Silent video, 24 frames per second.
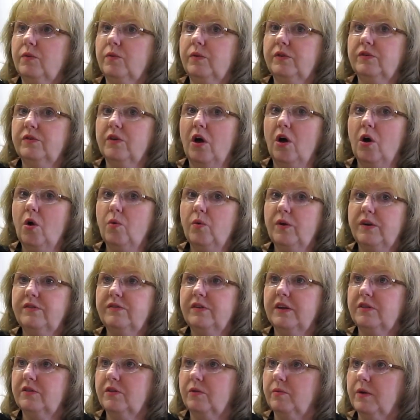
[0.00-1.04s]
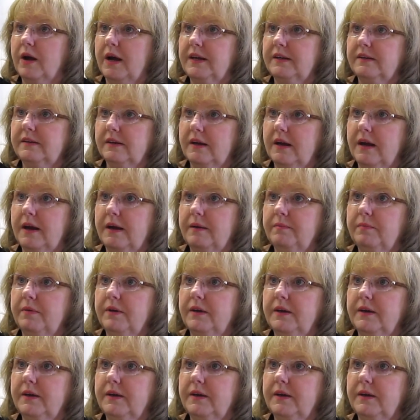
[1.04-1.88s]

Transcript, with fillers: was always at the right time.